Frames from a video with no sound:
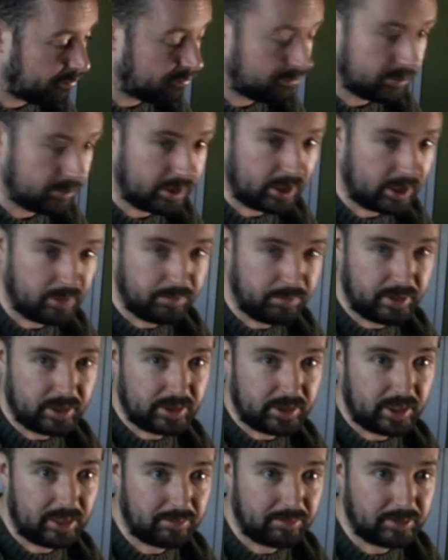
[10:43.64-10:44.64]
they can be
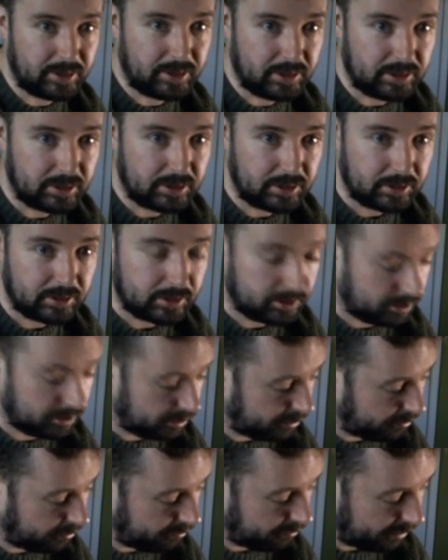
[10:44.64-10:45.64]
adapted to
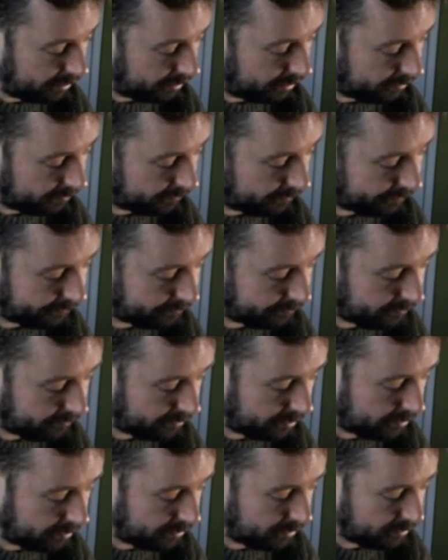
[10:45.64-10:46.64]
uh,
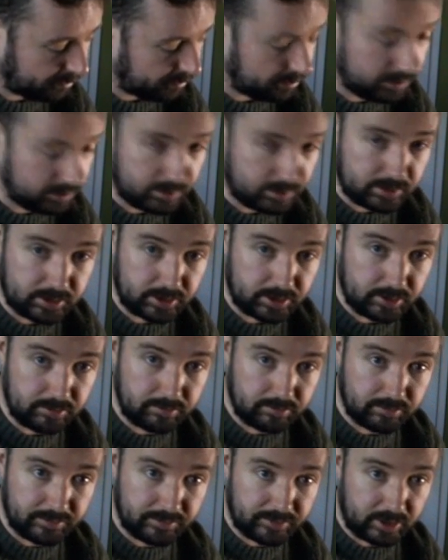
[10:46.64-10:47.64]
to
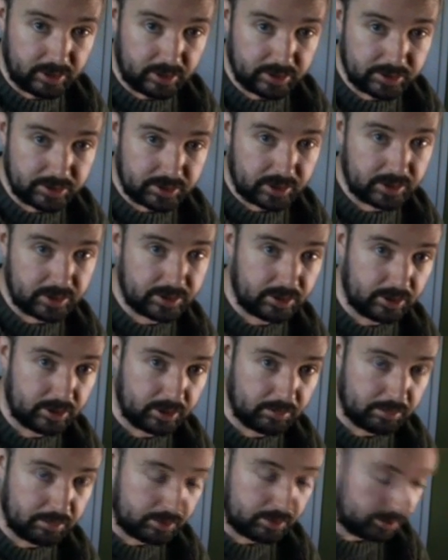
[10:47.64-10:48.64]
reverse at a certain
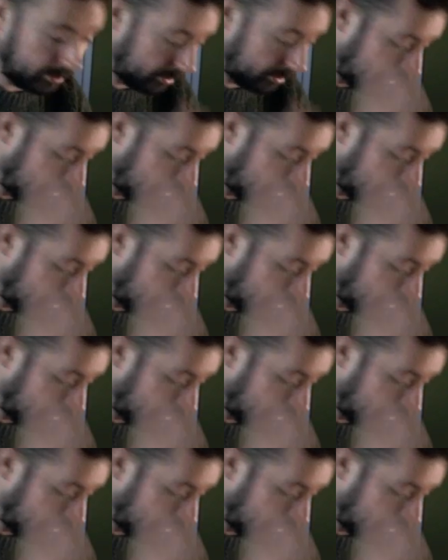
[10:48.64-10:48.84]
point.